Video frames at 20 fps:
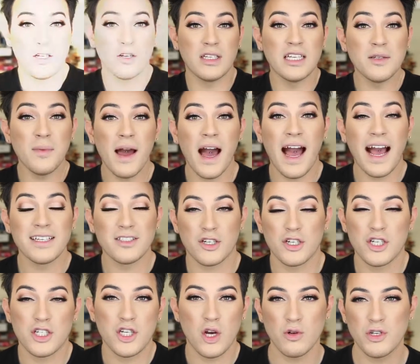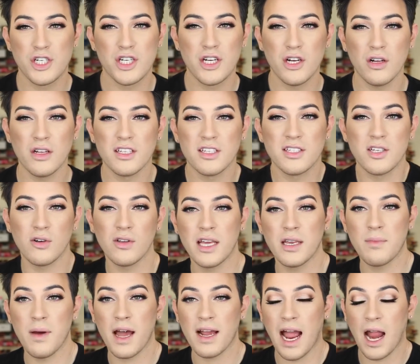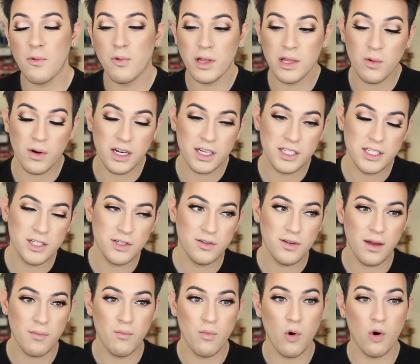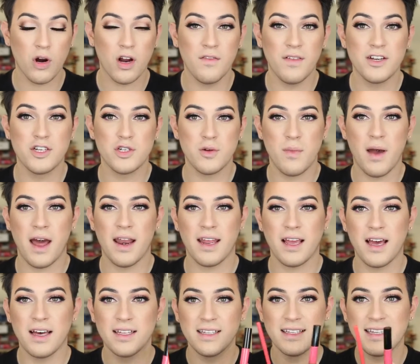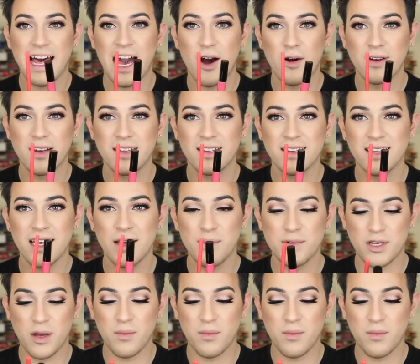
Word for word: So since my eyes are so chill and so laid back, I really want to do more of a dramatic, loud lip.